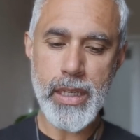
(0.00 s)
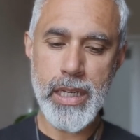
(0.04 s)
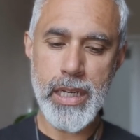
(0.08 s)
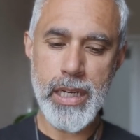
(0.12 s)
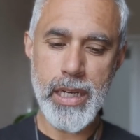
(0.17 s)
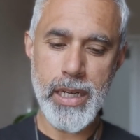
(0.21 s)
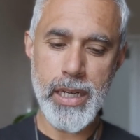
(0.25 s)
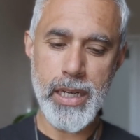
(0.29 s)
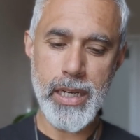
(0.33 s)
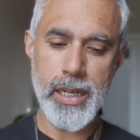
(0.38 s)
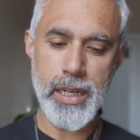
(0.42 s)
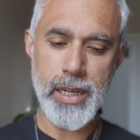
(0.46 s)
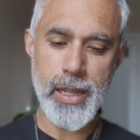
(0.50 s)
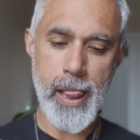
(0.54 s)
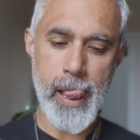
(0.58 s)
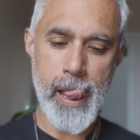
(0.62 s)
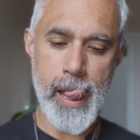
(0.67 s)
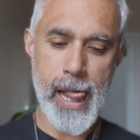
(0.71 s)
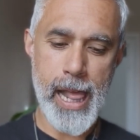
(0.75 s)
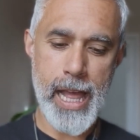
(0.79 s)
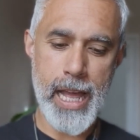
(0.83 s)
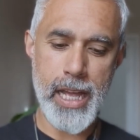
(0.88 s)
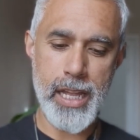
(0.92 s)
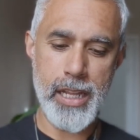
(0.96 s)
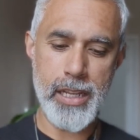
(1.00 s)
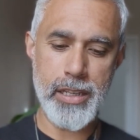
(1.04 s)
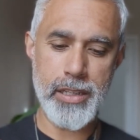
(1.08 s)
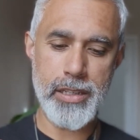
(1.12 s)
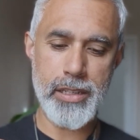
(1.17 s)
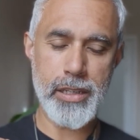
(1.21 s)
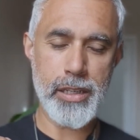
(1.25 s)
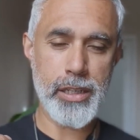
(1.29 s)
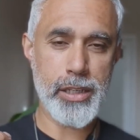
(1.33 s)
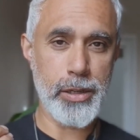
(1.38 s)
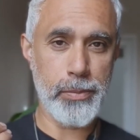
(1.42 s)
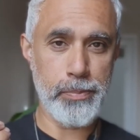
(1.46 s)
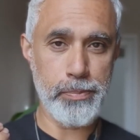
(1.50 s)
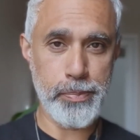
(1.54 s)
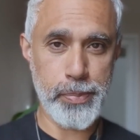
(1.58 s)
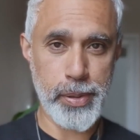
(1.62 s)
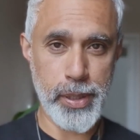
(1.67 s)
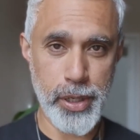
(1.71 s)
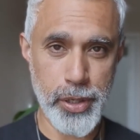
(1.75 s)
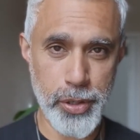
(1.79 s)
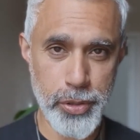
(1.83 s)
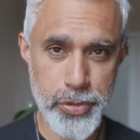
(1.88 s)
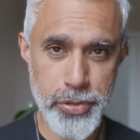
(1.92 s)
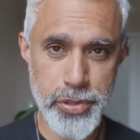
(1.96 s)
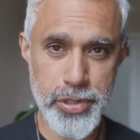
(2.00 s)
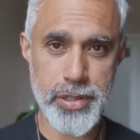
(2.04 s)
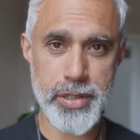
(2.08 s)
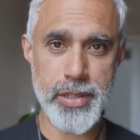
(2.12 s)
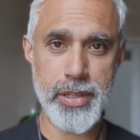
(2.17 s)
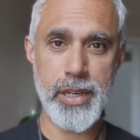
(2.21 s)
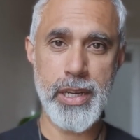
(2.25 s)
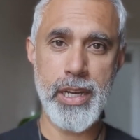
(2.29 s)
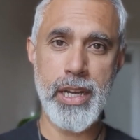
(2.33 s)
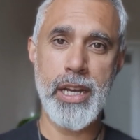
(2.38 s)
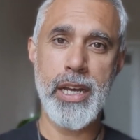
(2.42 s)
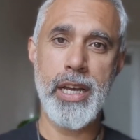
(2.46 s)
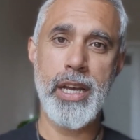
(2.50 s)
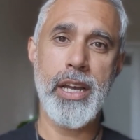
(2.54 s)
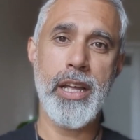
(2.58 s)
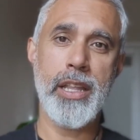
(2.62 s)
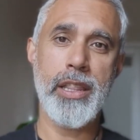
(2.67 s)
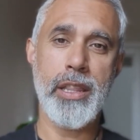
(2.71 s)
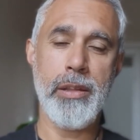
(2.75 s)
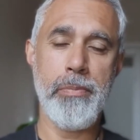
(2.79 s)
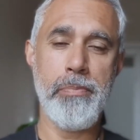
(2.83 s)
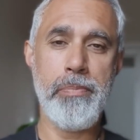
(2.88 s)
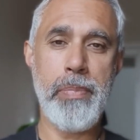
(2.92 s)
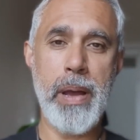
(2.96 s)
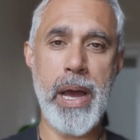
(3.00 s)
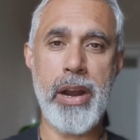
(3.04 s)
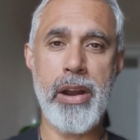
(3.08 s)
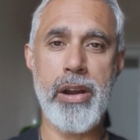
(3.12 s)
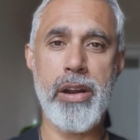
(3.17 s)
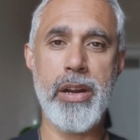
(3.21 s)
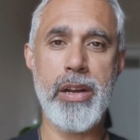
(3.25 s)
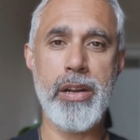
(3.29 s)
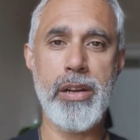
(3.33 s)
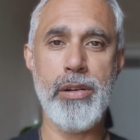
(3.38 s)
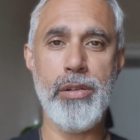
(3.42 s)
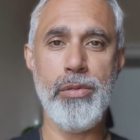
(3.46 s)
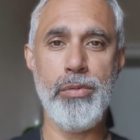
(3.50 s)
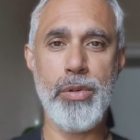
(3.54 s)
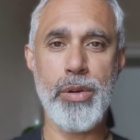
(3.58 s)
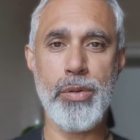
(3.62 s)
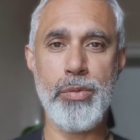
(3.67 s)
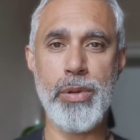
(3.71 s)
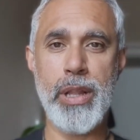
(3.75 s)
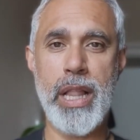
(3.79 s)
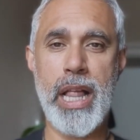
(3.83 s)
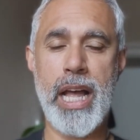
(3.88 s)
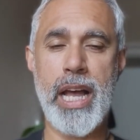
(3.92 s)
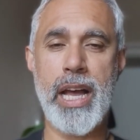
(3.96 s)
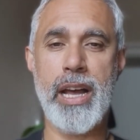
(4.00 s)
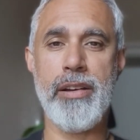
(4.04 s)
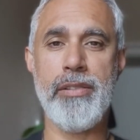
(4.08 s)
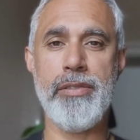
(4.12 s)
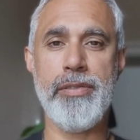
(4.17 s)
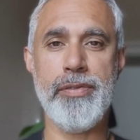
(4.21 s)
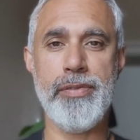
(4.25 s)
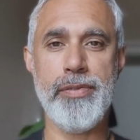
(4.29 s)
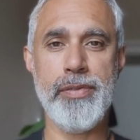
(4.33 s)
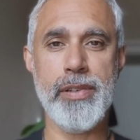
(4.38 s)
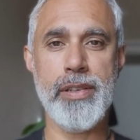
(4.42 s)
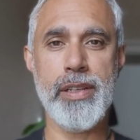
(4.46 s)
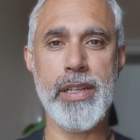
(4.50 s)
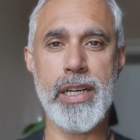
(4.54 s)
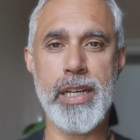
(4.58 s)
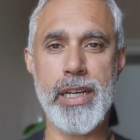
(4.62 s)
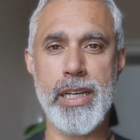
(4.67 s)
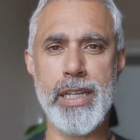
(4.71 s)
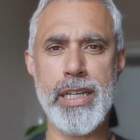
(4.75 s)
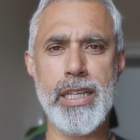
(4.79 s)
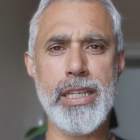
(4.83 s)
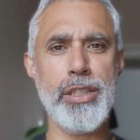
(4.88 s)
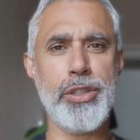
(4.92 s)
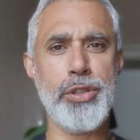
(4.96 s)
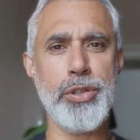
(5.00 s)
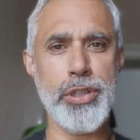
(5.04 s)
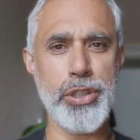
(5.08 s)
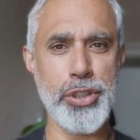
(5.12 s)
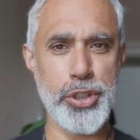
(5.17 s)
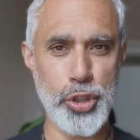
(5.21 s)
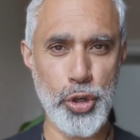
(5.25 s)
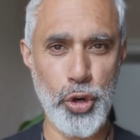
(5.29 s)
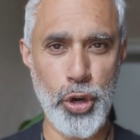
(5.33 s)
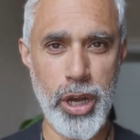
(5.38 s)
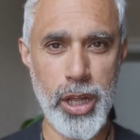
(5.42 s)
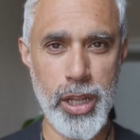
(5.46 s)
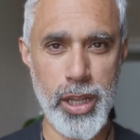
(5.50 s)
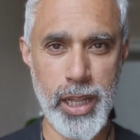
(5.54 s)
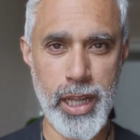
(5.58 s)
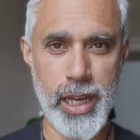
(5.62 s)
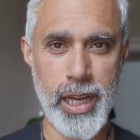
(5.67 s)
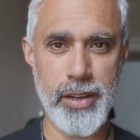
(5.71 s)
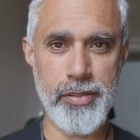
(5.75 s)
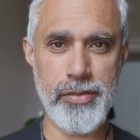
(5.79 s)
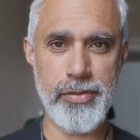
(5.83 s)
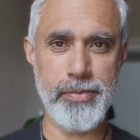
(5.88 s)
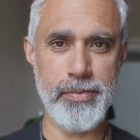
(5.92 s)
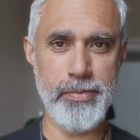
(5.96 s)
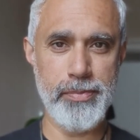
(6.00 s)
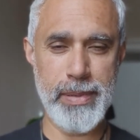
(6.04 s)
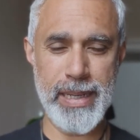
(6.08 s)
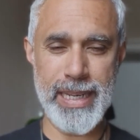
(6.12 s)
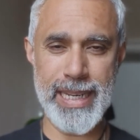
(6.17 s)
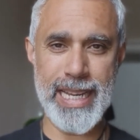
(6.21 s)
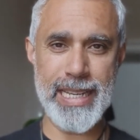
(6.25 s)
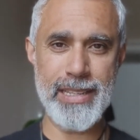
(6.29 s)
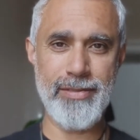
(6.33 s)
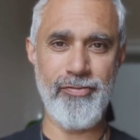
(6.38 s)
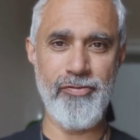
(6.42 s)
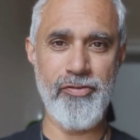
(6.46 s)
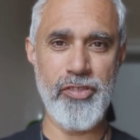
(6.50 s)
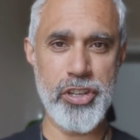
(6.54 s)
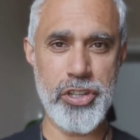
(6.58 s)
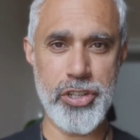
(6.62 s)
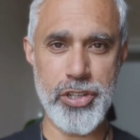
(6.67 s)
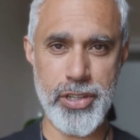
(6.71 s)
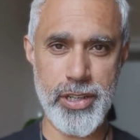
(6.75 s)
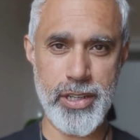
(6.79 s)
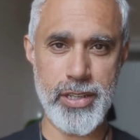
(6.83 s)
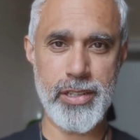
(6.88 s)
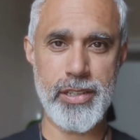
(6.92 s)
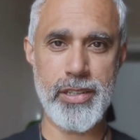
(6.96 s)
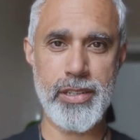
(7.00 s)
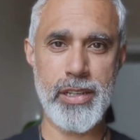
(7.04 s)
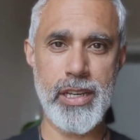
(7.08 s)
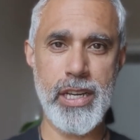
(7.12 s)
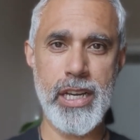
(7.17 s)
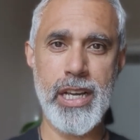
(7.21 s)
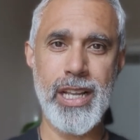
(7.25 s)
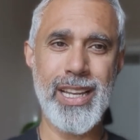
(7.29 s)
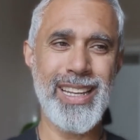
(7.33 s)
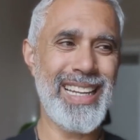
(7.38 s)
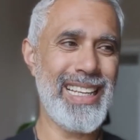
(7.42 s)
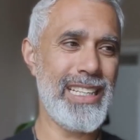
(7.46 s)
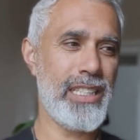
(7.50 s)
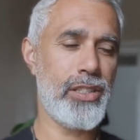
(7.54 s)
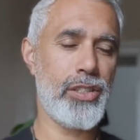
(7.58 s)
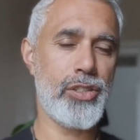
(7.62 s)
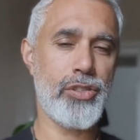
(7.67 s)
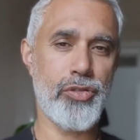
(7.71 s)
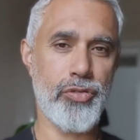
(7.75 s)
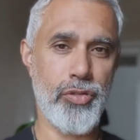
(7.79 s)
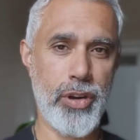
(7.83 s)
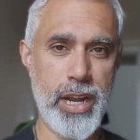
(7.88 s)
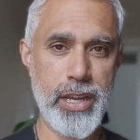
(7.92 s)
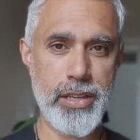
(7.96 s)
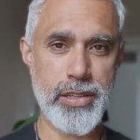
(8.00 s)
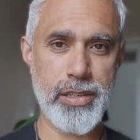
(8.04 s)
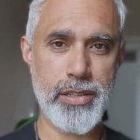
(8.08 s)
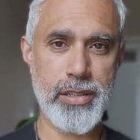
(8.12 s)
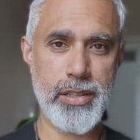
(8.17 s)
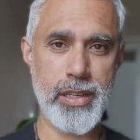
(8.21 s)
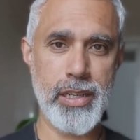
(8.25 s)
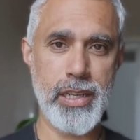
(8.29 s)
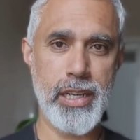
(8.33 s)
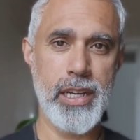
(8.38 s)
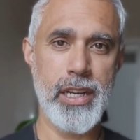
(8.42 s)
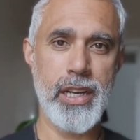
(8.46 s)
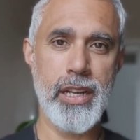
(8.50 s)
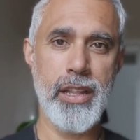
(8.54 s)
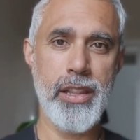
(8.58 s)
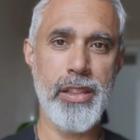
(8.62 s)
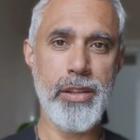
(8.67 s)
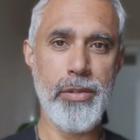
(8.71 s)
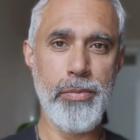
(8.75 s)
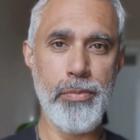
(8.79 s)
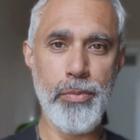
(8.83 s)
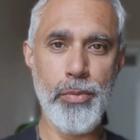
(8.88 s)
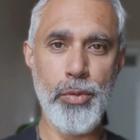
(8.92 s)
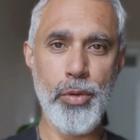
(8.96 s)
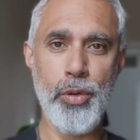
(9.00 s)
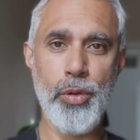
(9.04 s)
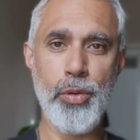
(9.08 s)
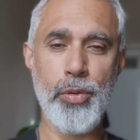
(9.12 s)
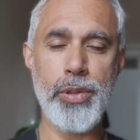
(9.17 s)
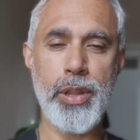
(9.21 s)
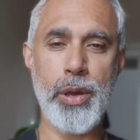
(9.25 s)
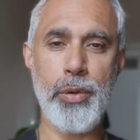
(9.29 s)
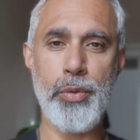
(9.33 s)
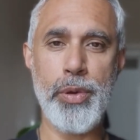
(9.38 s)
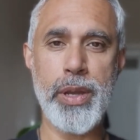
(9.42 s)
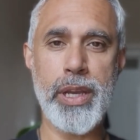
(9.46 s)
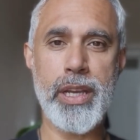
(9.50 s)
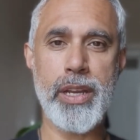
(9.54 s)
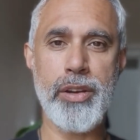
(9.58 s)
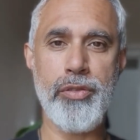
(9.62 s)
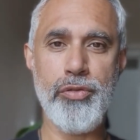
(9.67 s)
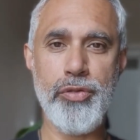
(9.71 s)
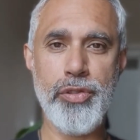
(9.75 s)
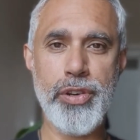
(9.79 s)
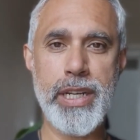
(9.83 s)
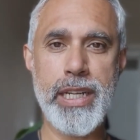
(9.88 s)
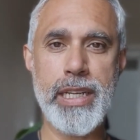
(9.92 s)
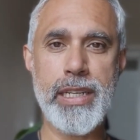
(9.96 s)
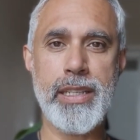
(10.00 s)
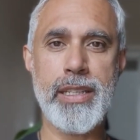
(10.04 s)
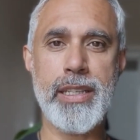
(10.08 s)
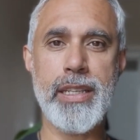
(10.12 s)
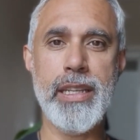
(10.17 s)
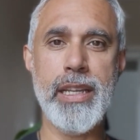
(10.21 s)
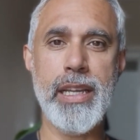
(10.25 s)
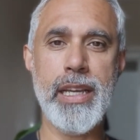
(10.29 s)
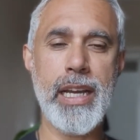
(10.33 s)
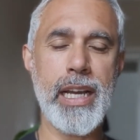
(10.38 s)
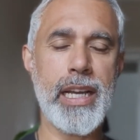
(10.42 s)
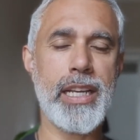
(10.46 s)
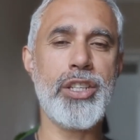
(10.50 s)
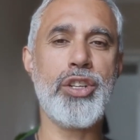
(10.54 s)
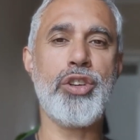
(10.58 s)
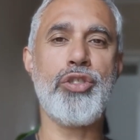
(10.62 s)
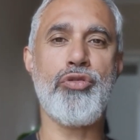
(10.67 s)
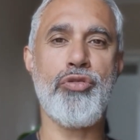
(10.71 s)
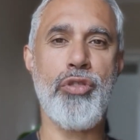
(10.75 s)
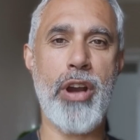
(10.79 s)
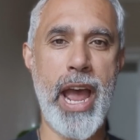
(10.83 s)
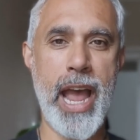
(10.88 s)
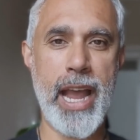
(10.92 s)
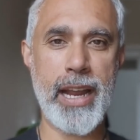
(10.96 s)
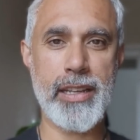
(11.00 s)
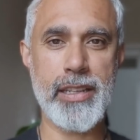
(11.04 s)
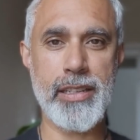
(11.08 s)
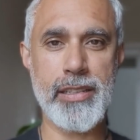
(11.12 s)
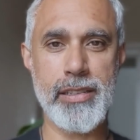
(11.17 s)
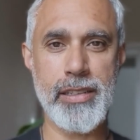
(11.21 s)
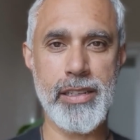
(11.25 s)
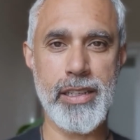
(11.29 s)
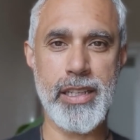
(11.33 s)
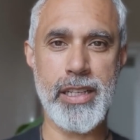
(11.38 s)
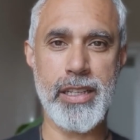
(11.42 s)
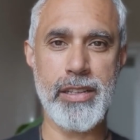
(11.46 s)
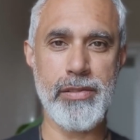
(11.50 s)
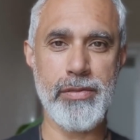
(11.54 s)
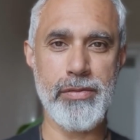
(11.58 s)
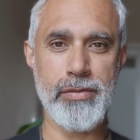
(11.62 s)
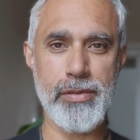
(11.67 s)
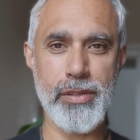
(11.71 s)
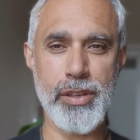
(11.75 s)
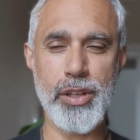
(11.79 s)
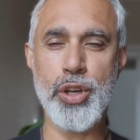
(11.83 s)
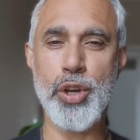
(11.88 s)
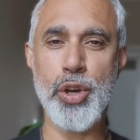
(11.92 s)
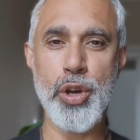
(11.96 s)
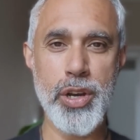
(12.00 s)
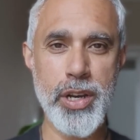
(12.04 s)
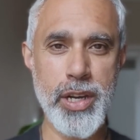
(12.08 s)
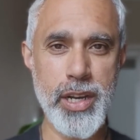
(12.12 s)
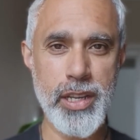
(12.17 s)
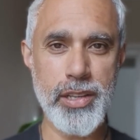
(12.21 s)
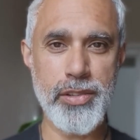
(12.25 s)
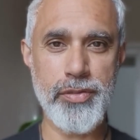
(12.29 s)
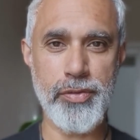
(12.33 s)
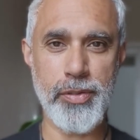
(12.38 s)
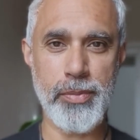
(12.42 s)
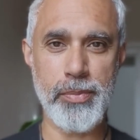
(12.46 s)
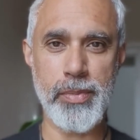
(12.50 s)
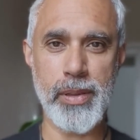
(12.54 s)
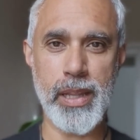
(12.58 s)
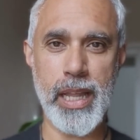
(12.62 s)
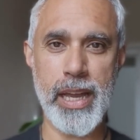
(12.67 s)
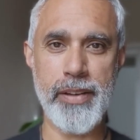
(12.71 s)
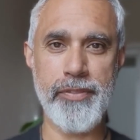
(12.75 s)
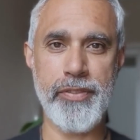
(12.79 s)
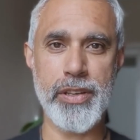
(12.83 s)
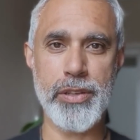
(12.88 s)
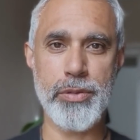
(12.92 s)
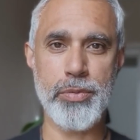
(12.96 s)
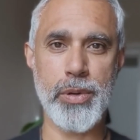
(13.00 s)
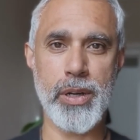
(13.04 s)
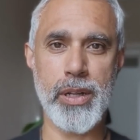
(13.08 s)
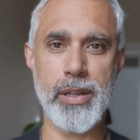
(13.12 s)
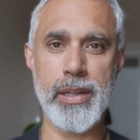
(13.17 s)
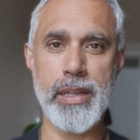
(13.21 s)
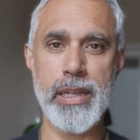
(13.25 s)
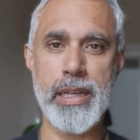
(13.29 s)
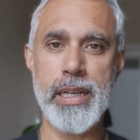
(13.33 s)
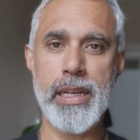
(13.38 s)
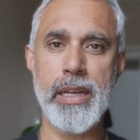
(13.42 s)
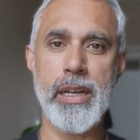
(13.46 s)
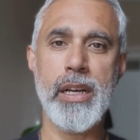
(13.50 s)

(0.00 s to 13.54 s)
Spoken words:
and composed, the better we will have to enjoy our life, be less vigilant, less stressed, the more that we can really extract goodness from life as well.